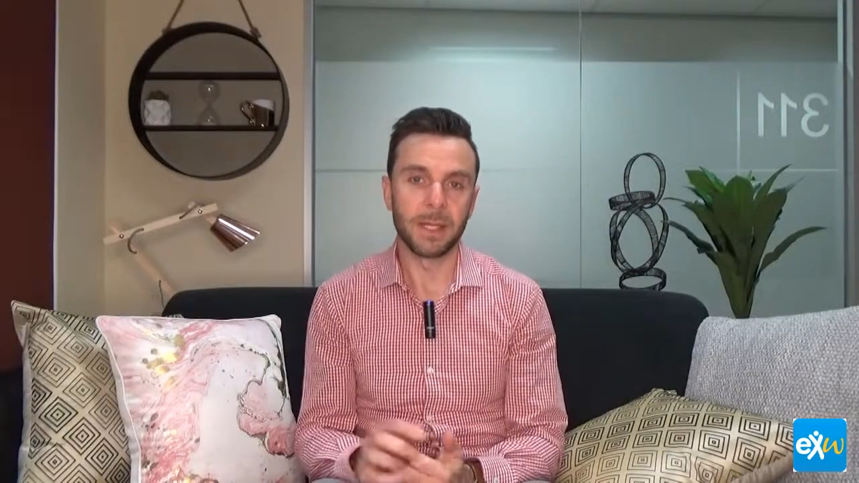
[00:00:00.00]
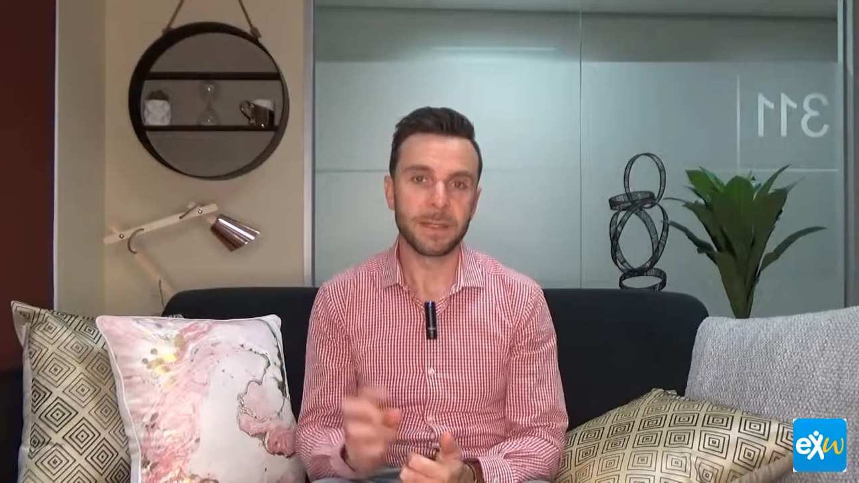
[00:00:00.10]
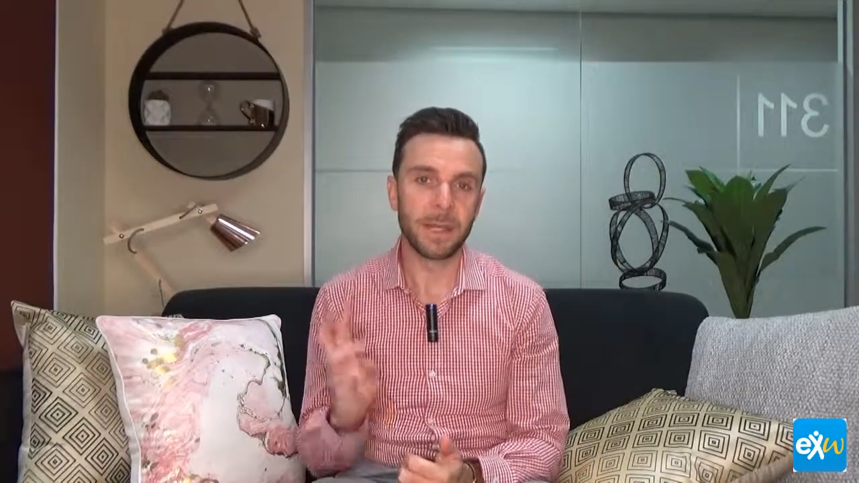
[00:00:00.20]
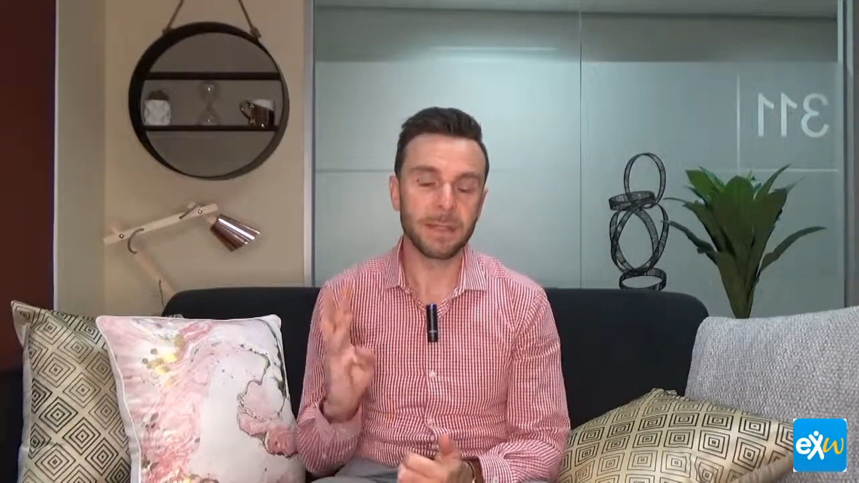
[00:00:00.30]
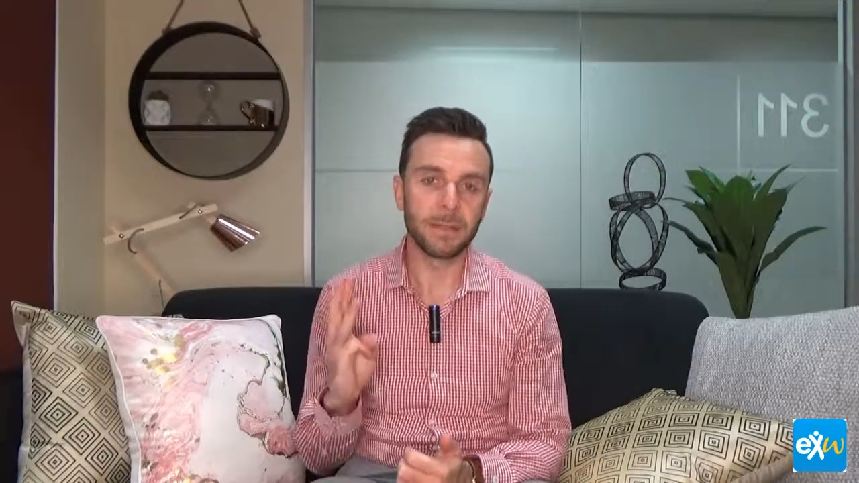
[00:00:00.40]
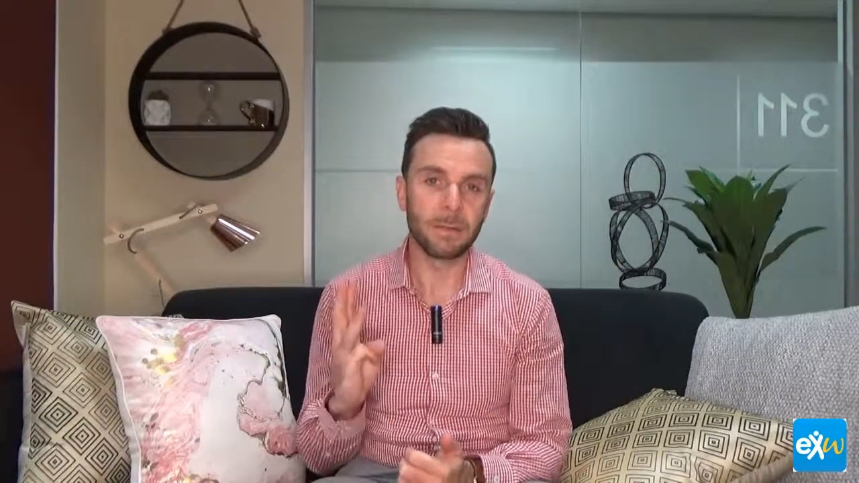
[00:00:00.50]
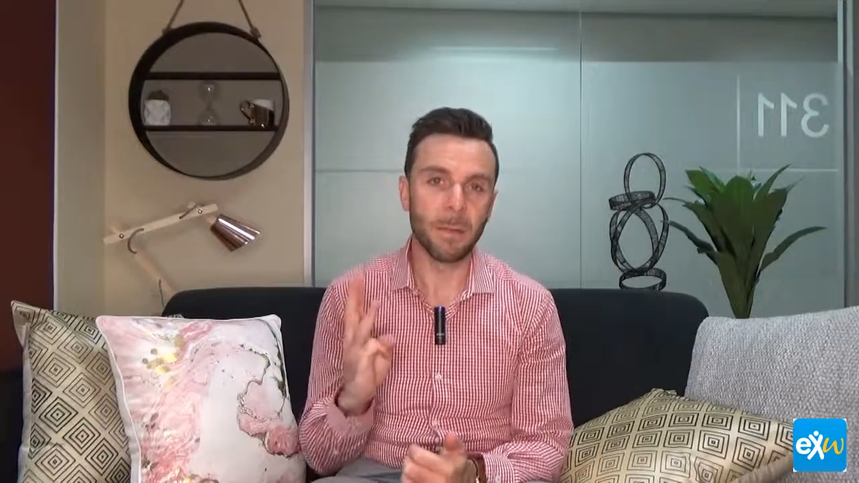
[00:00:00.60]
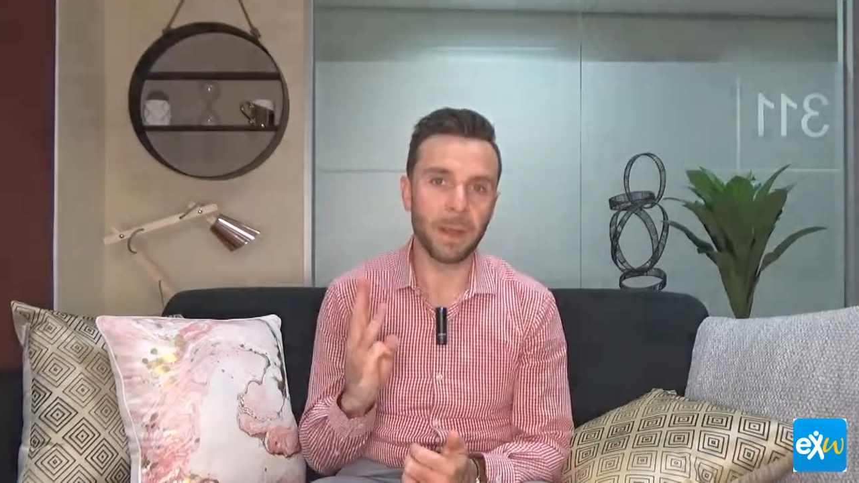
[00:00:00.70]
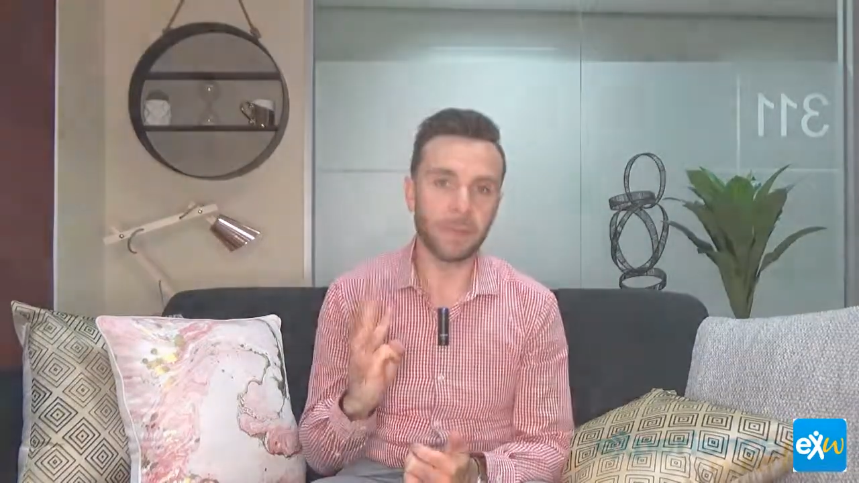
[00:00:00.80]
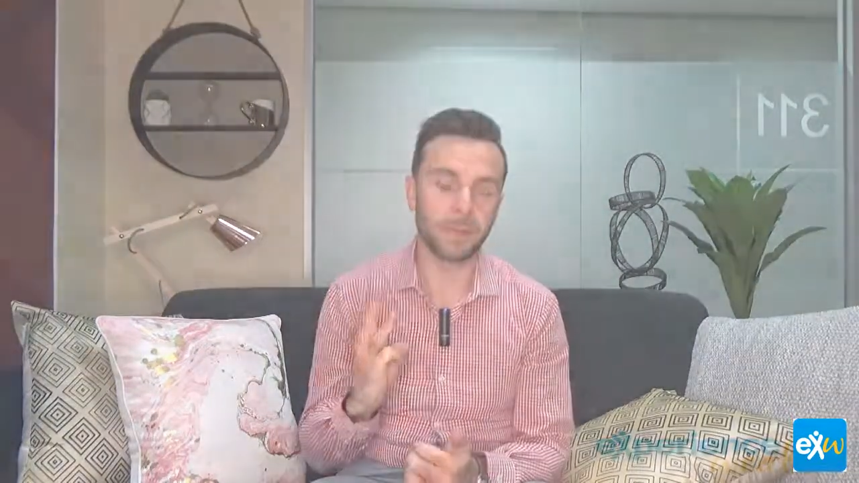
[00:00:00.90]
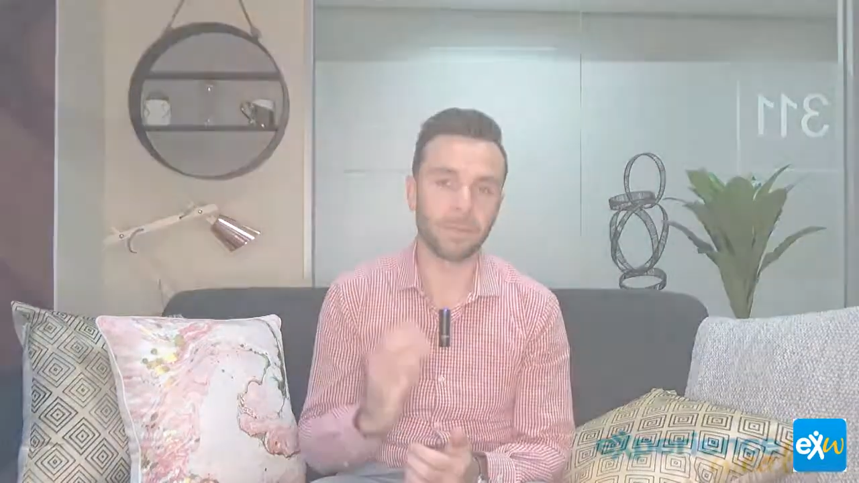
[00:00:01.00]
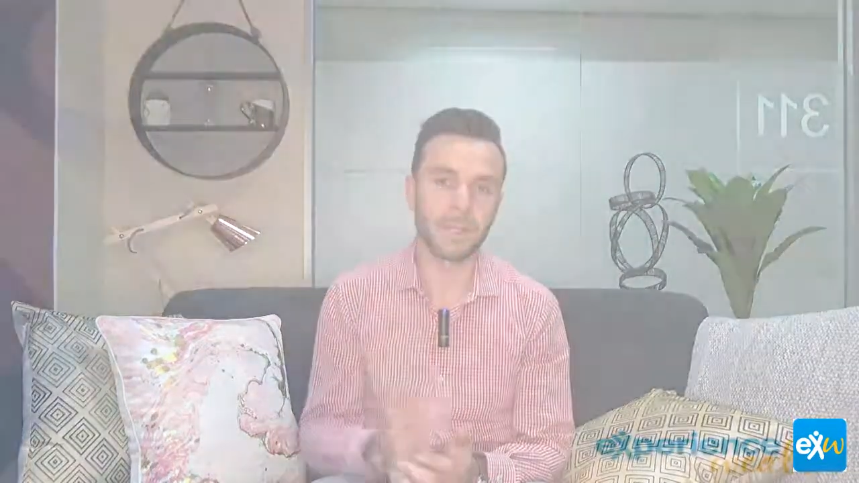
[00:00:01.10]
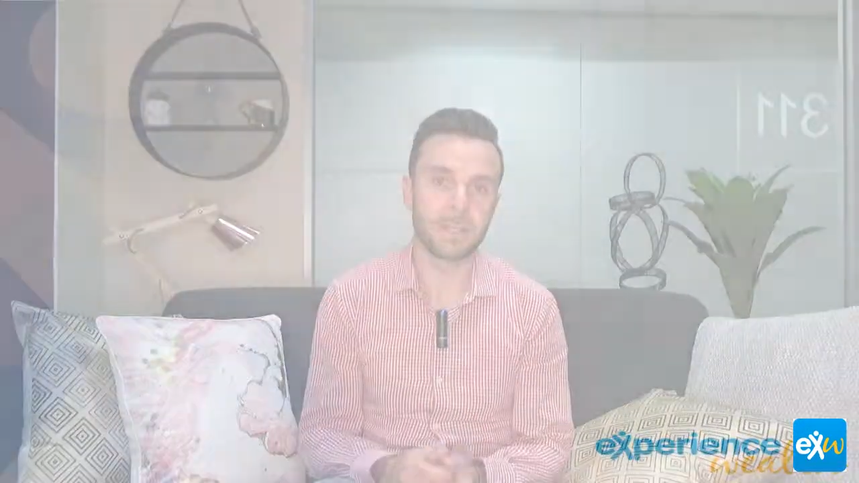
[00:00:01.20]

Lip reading: Teach them about the 3